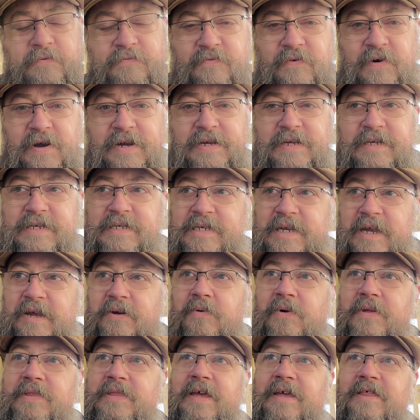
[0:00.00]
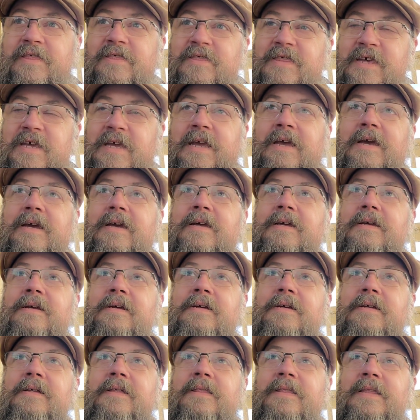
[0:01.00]
are afraid to say what they think,
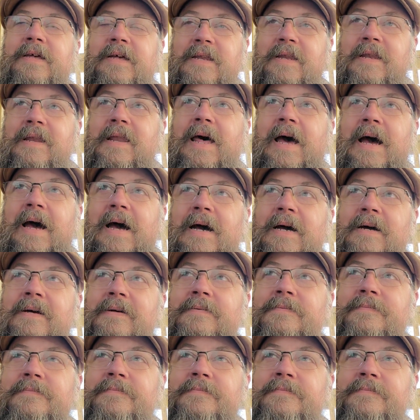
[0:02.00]
they'll lie.